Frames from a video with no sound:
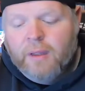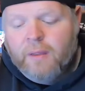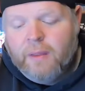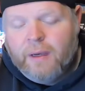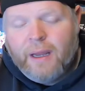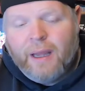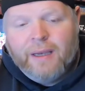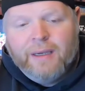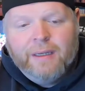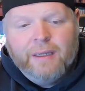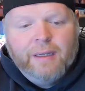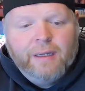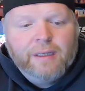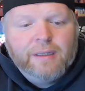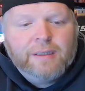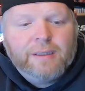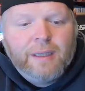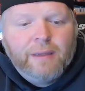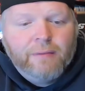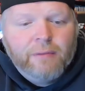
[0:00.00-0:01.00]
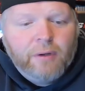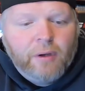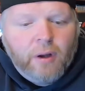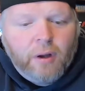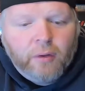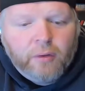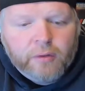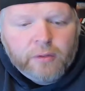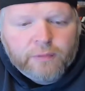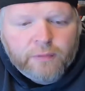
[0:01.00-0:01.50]
that I did at
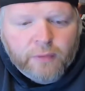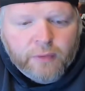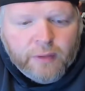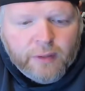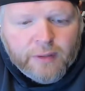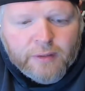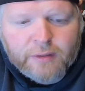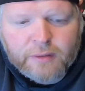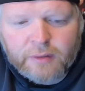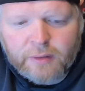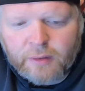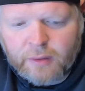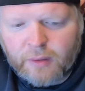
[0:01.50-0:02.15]
$7 for this.